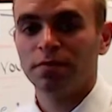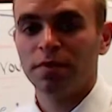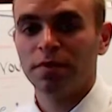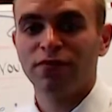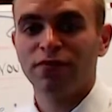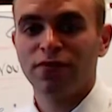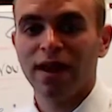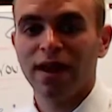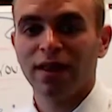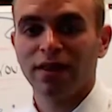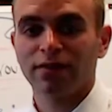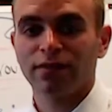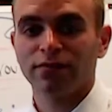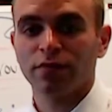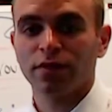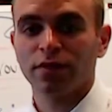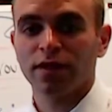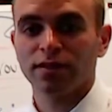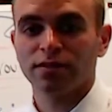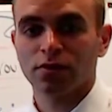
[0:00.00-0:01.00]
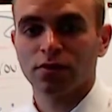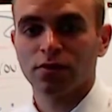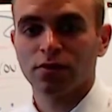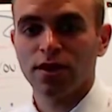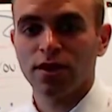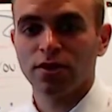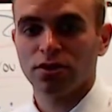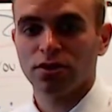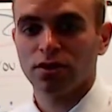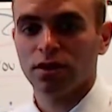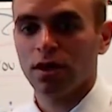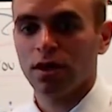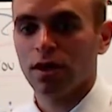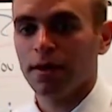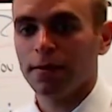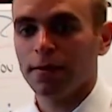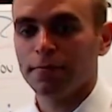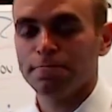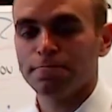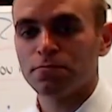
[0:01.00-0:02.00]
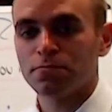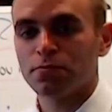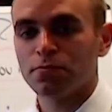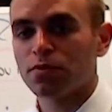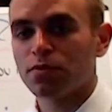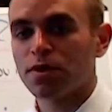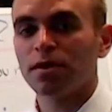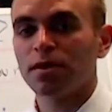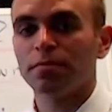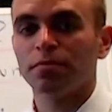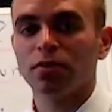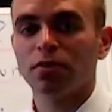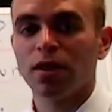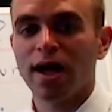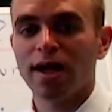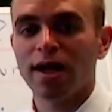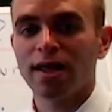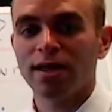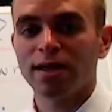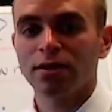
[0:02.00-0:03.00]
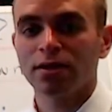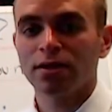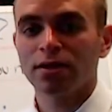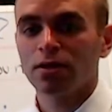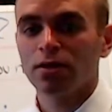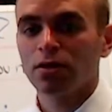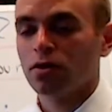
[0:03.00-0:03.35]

filing for reconsideration. Reapplying